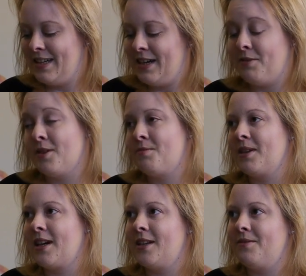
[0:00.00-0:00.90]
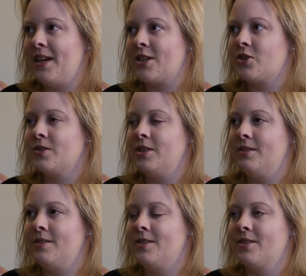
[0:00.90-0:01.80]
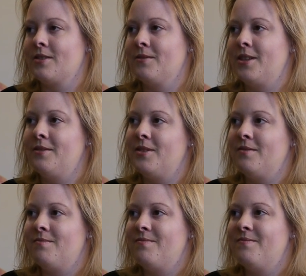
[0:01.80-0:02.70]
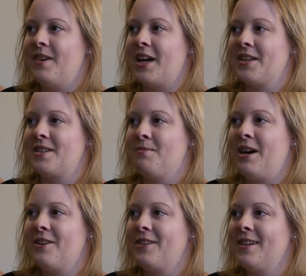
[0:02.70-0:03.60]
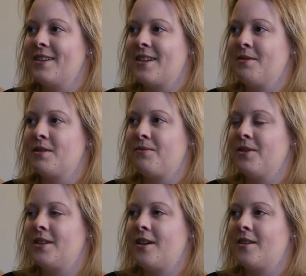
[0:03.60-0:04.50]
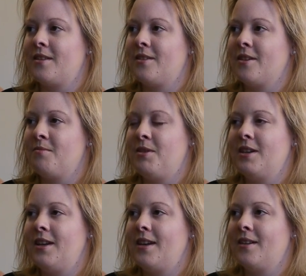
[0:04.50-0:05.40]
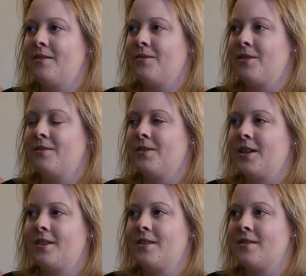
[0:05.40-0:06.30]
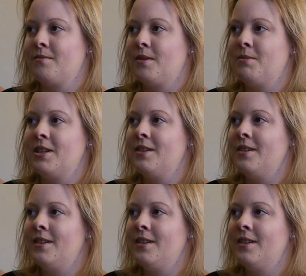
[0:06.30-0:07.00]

I've always been kind of naturally conservative and modest about things, and I was freaked out at the thought of being naked in front of like a dozen women.